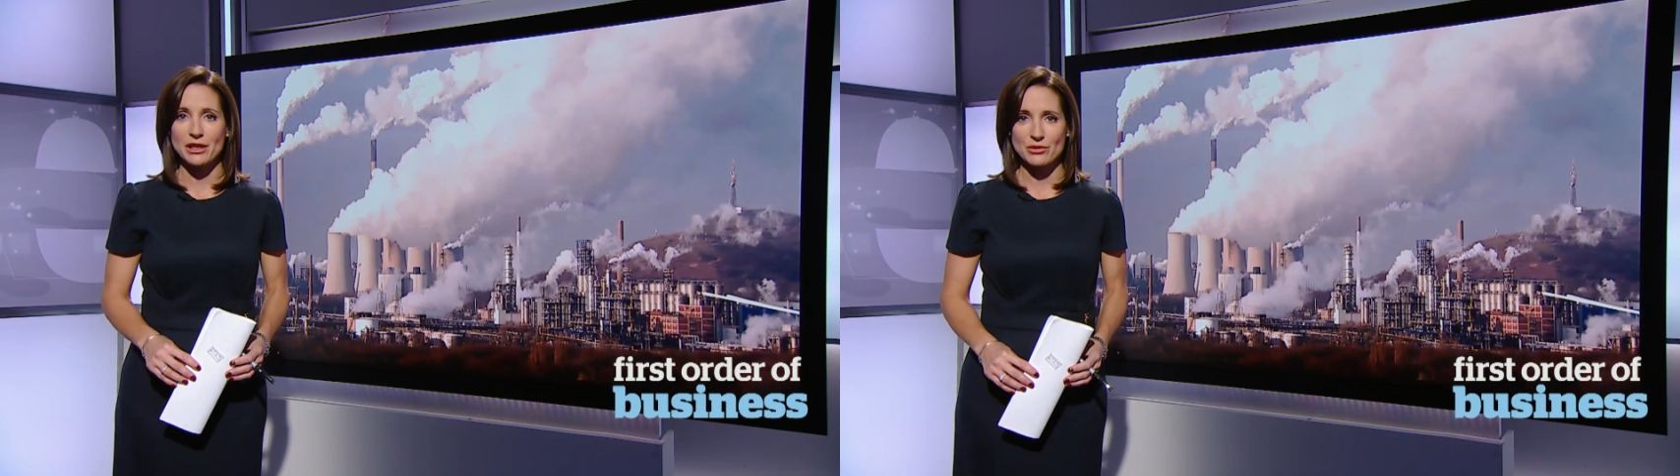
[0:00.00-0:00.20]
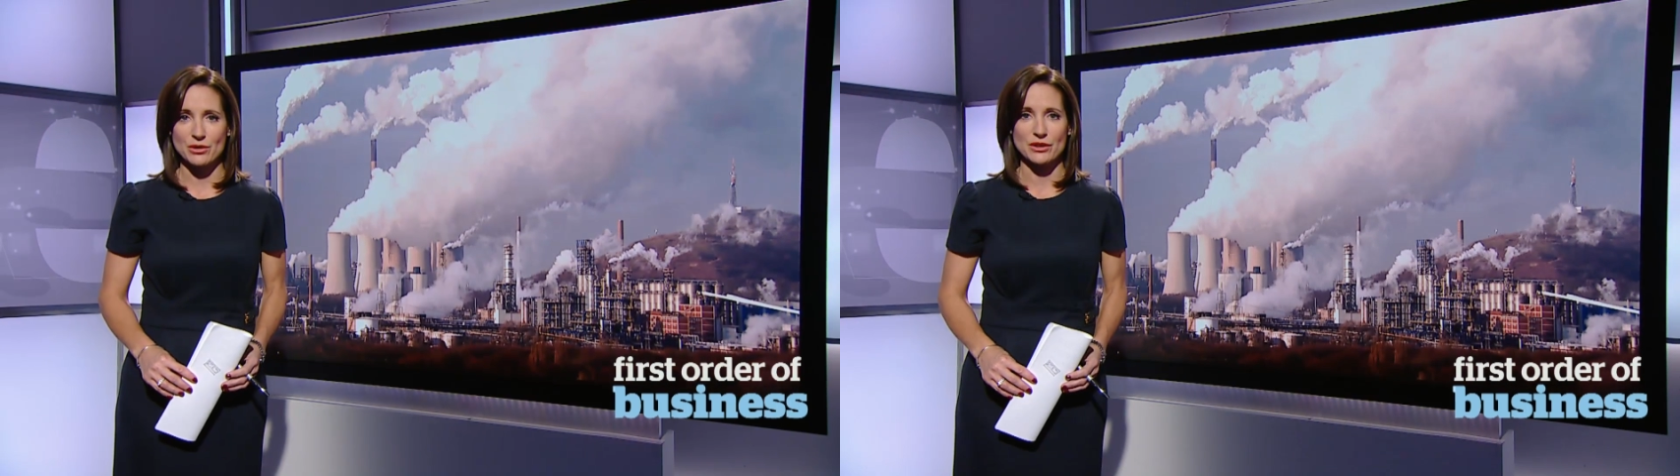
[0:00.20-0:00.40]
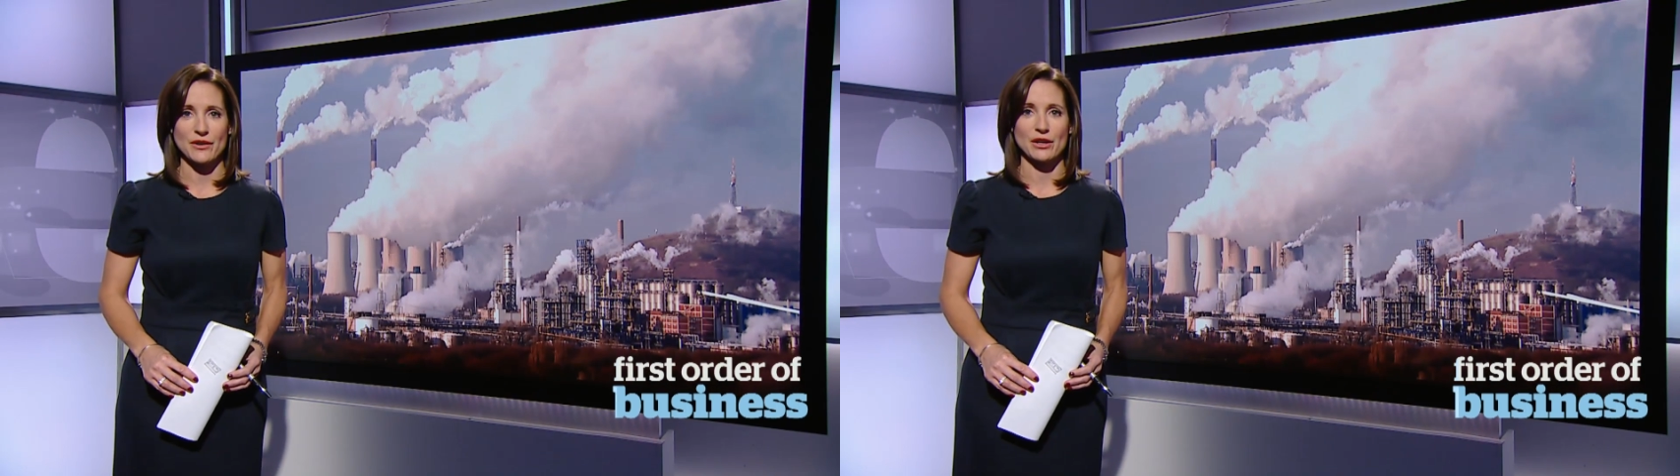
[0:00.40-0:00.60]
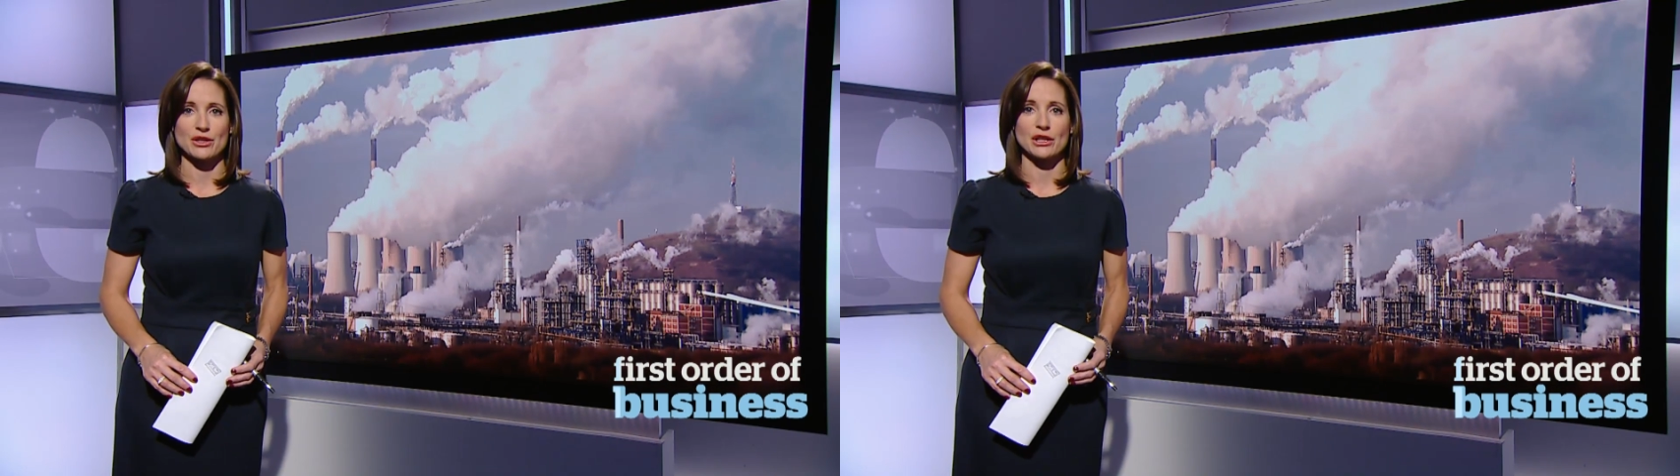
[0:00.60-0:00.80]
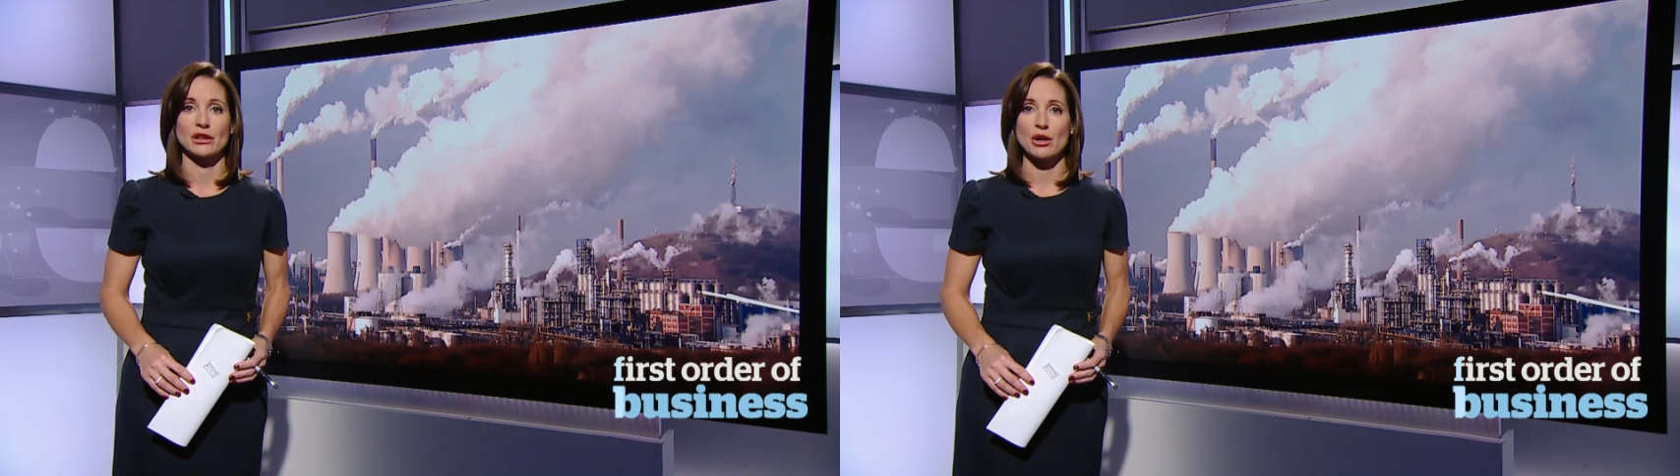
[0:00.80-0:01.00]
source of
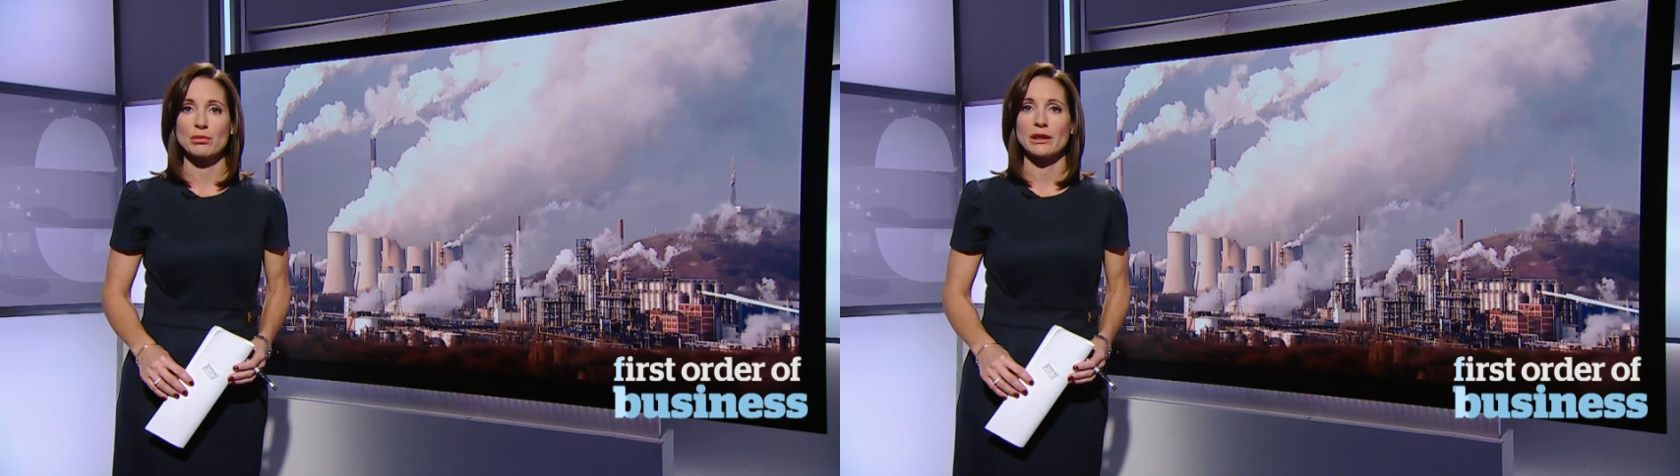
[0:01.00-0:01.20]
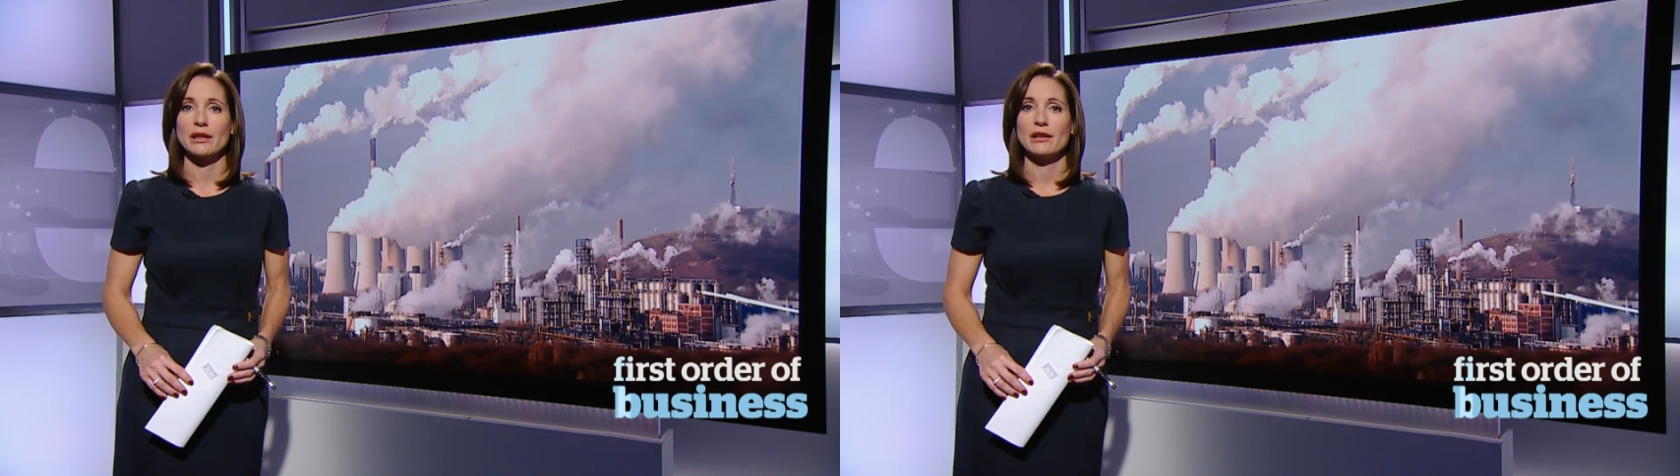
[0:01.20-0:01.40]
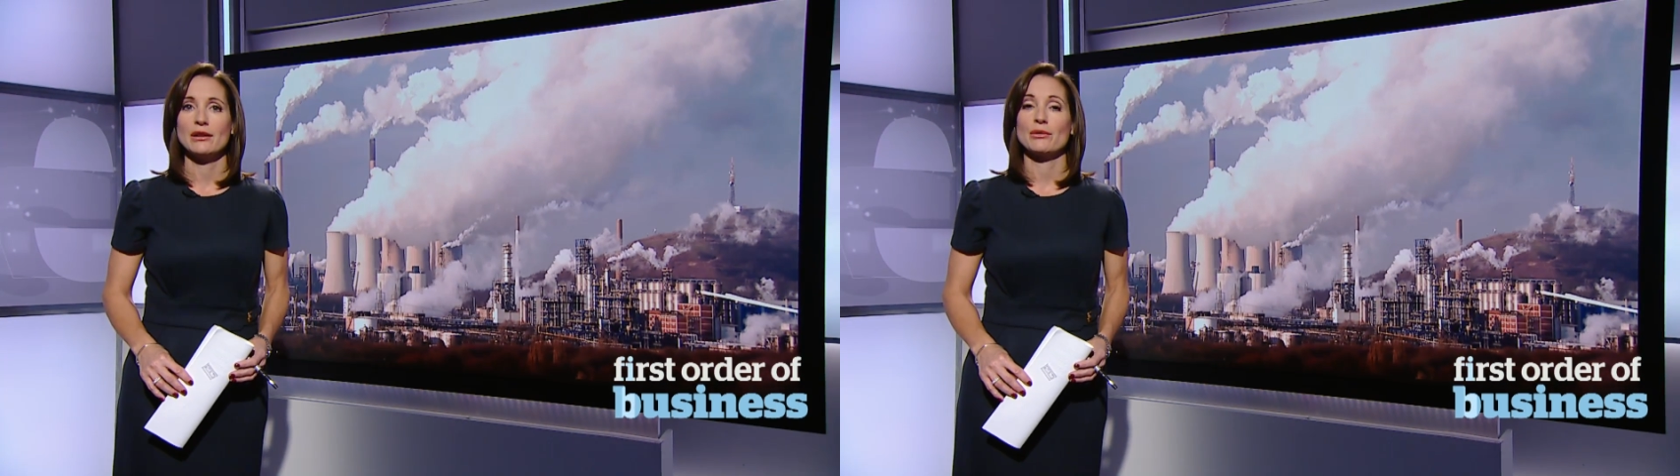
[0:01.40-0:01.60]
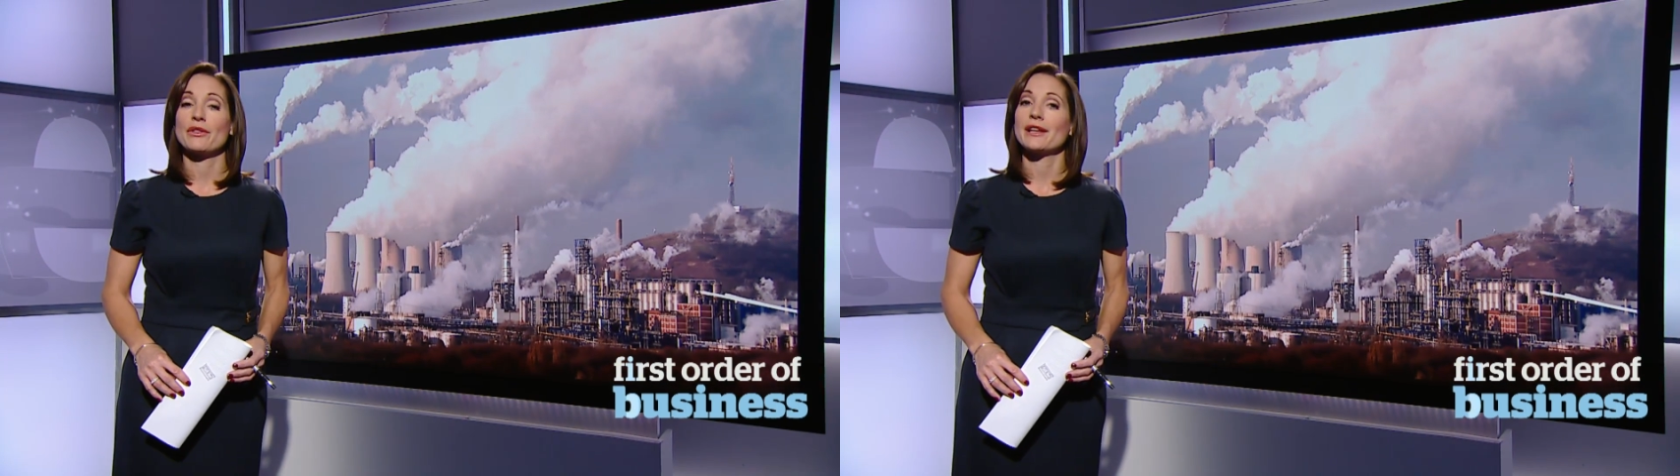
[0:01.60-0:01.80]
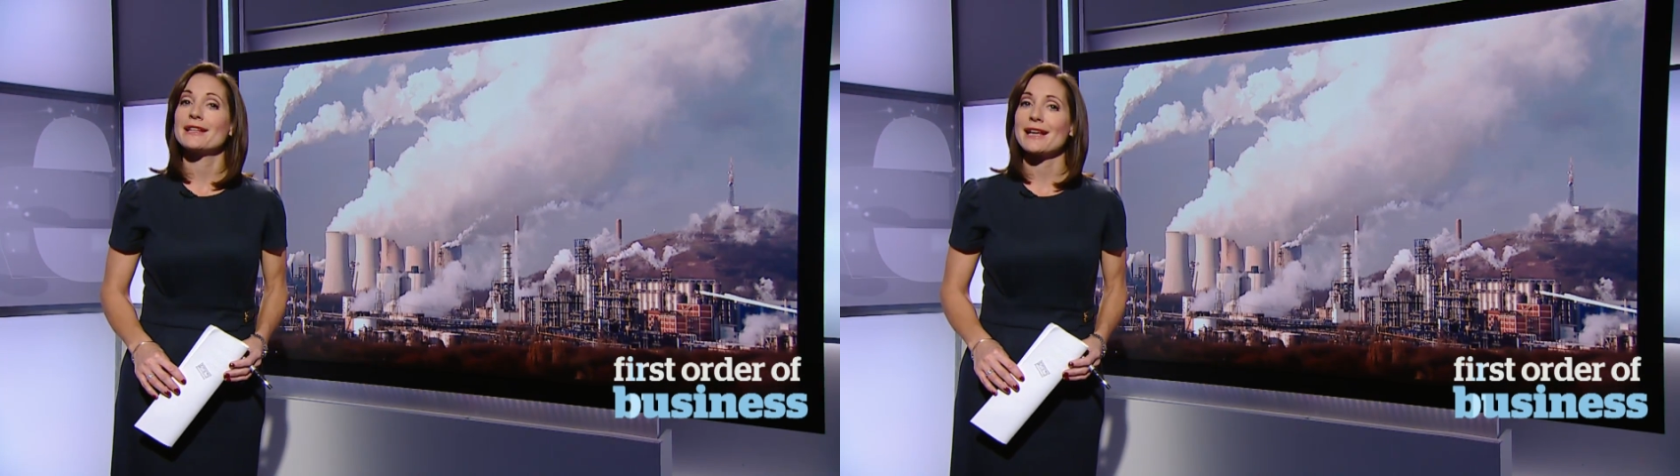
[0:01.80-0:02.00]
energy globally
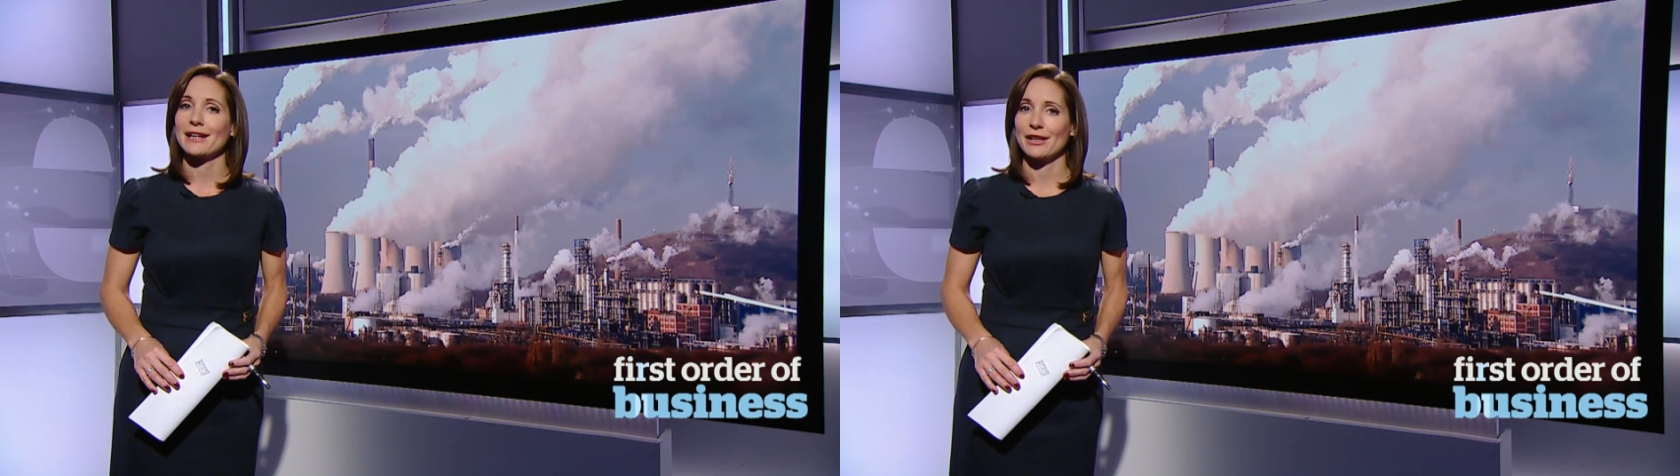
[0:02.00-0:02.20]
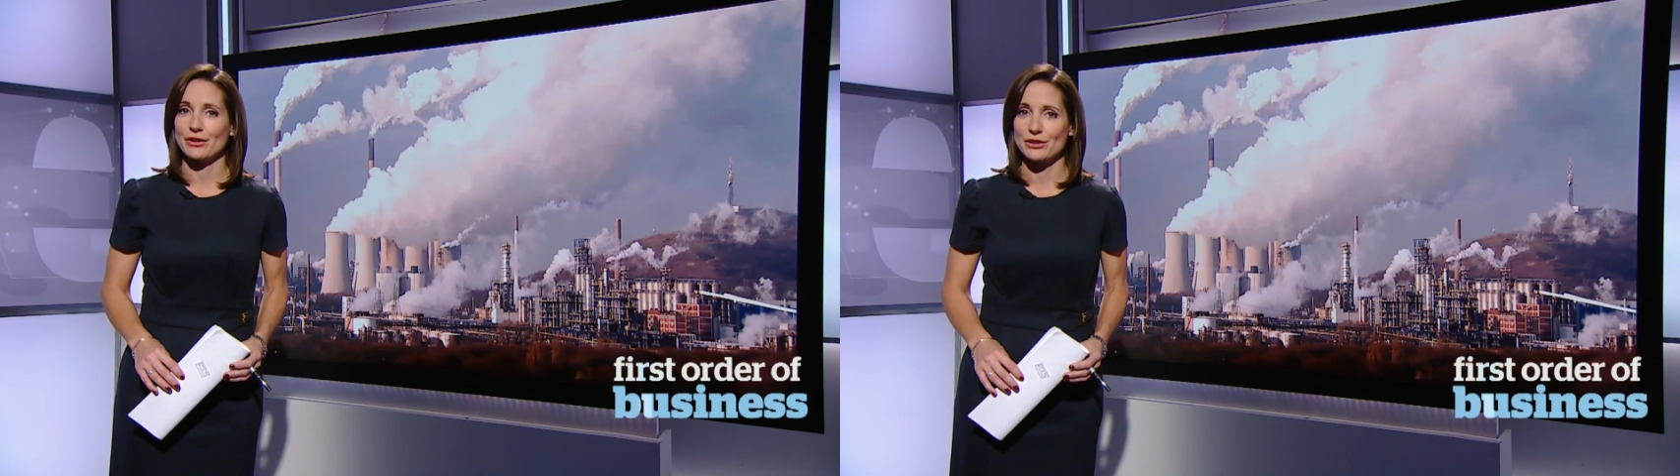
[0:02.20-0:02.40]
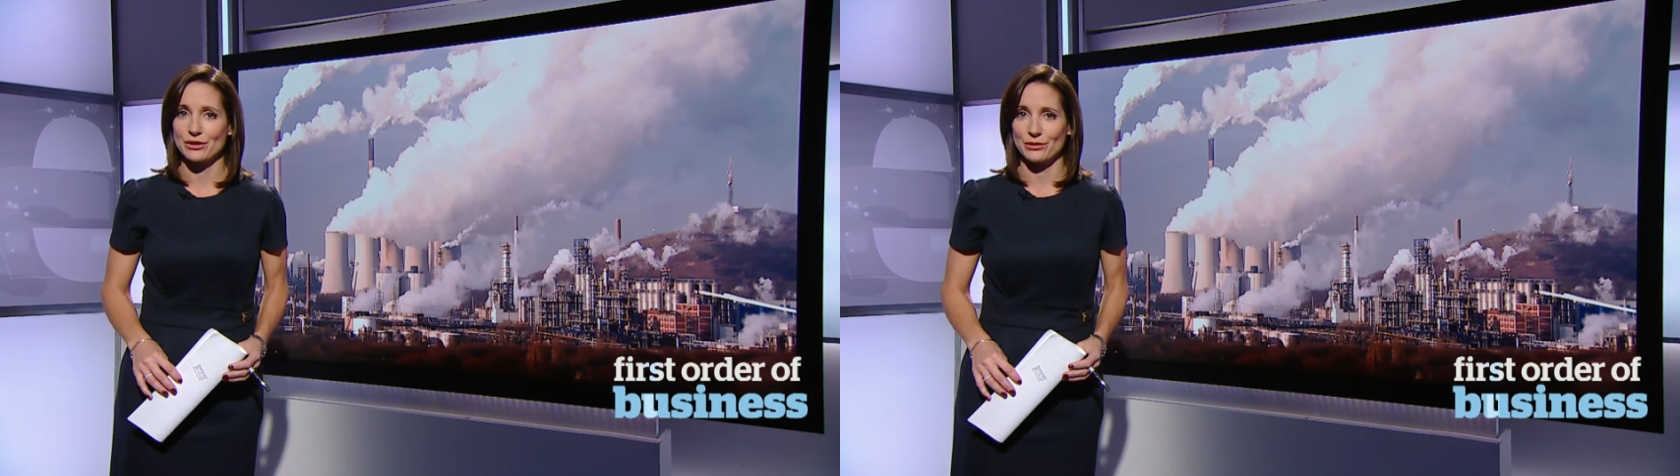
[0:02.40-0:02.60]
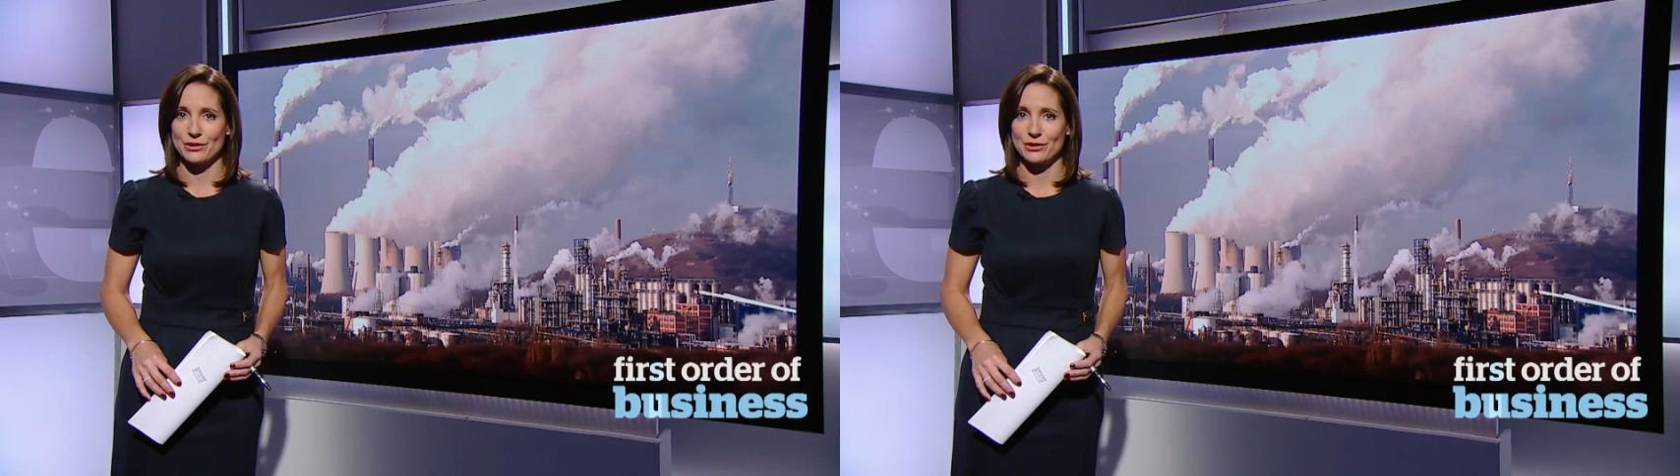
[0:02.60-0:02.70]
within a decade or two.